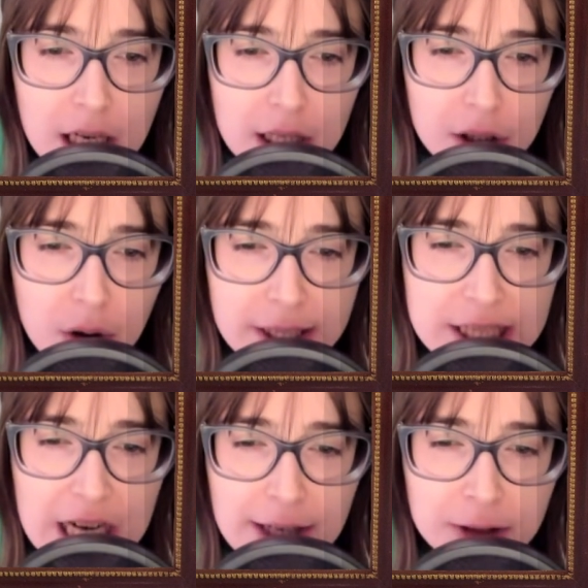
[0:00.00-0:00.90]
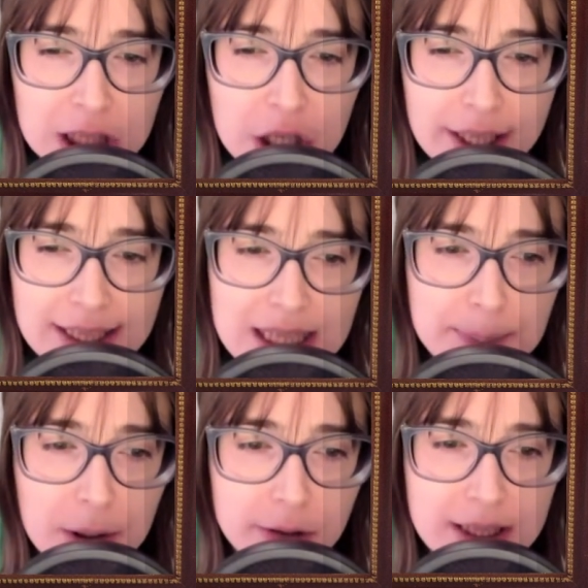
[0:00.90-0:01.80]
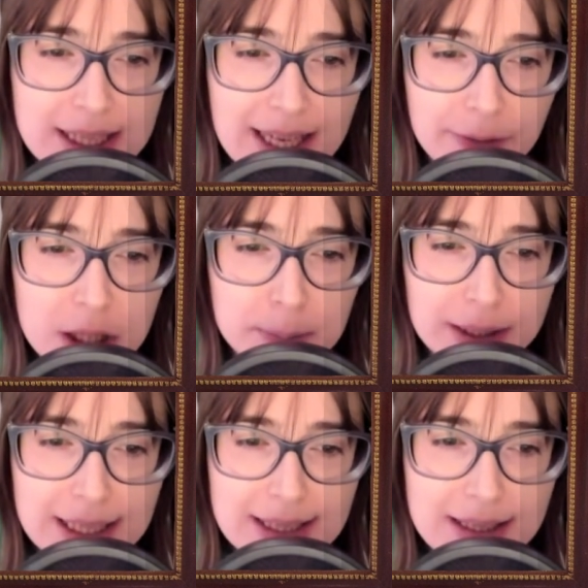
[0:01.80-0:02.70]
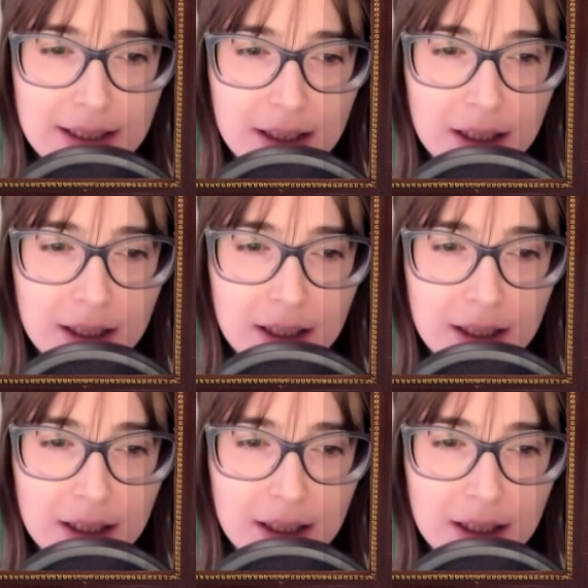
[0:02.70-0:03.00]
The courts generally aren't disposed to suffer the police